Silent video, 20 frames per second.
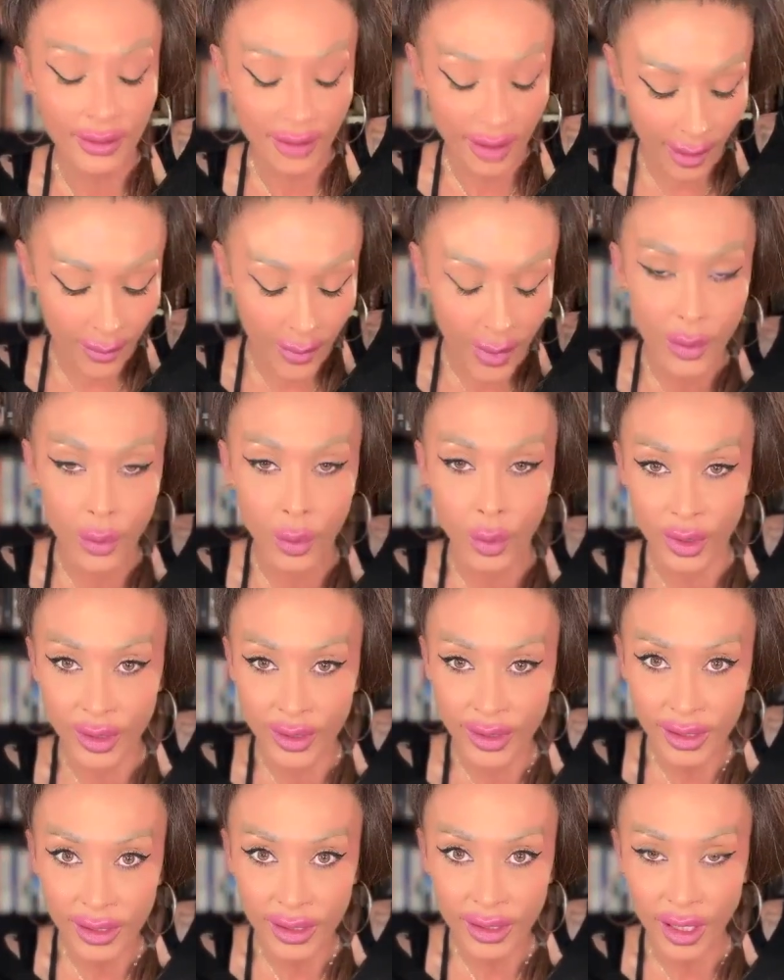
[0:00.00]
Am I
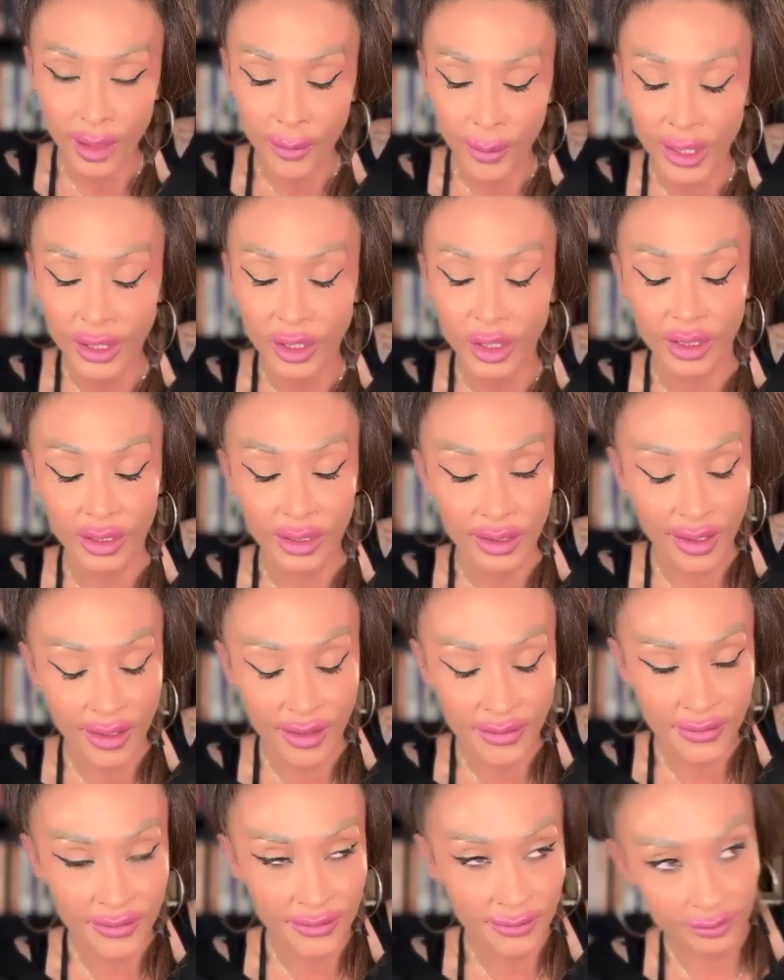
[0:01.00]
worthy? Am I good
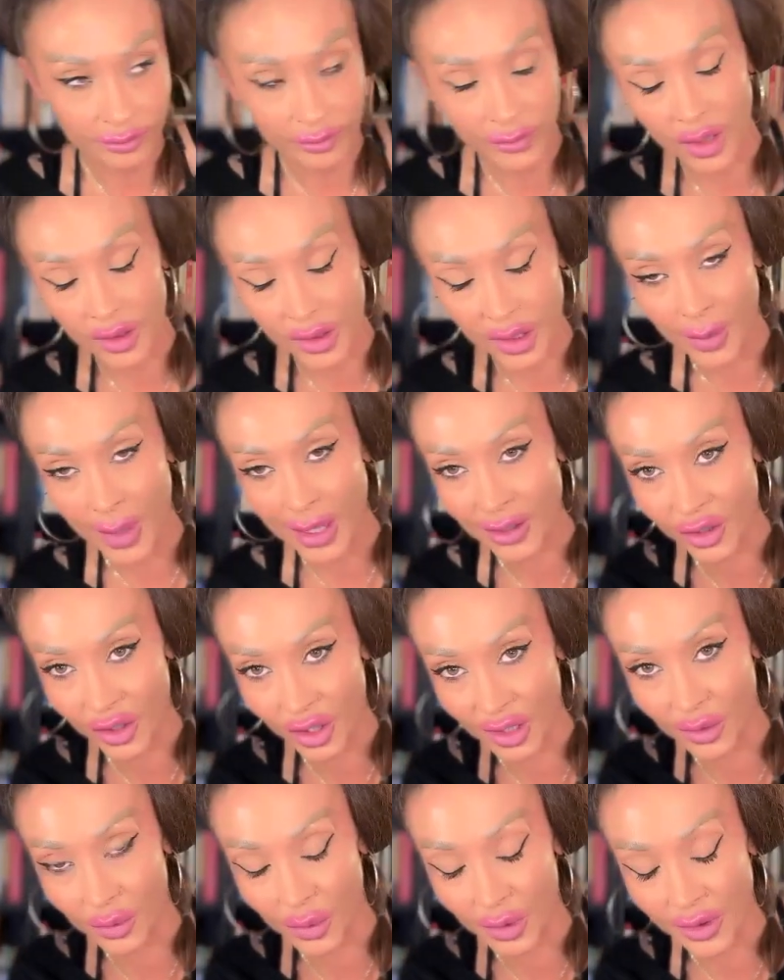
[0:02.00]
enough? Not to
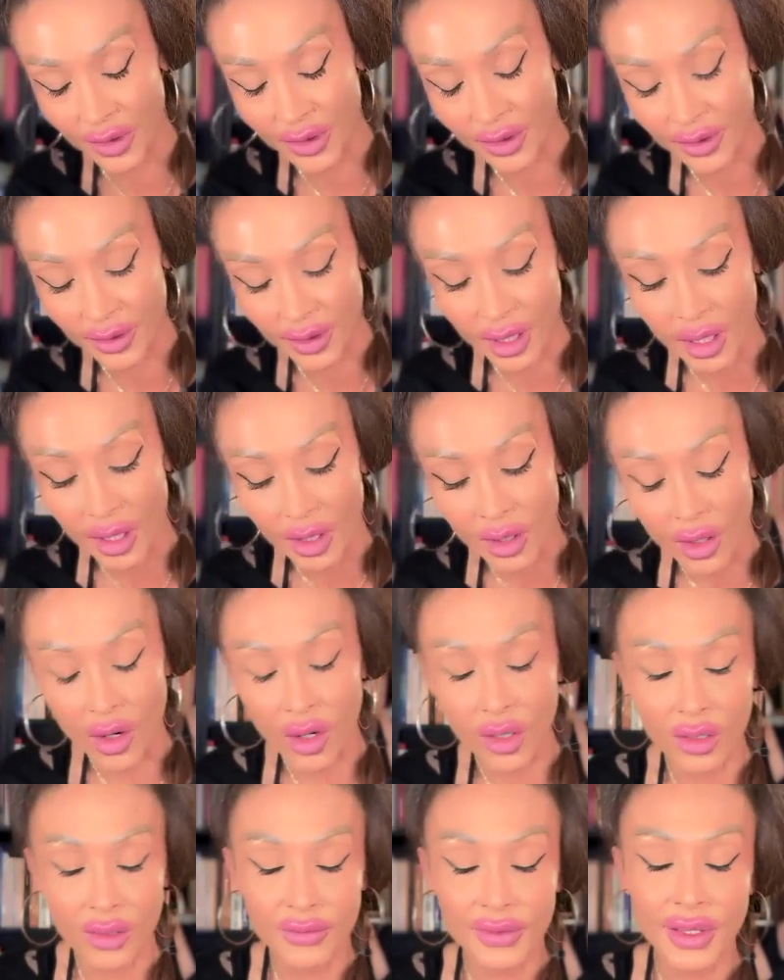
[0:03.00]
mention with
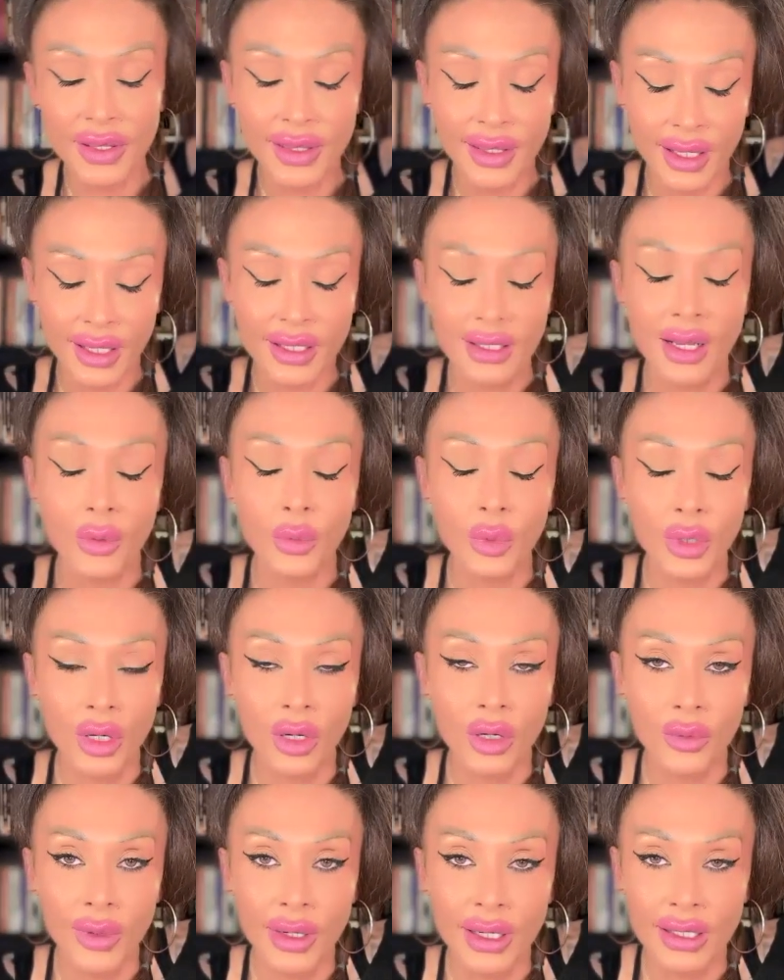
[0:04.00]
all of the things that we
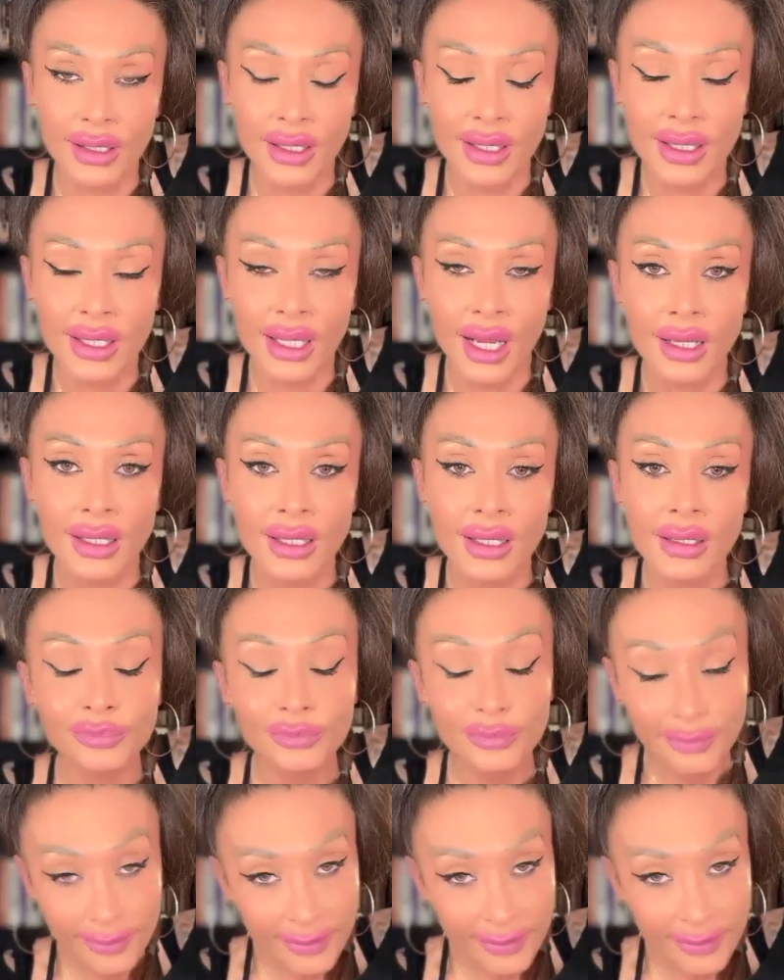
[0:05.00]
already discussed.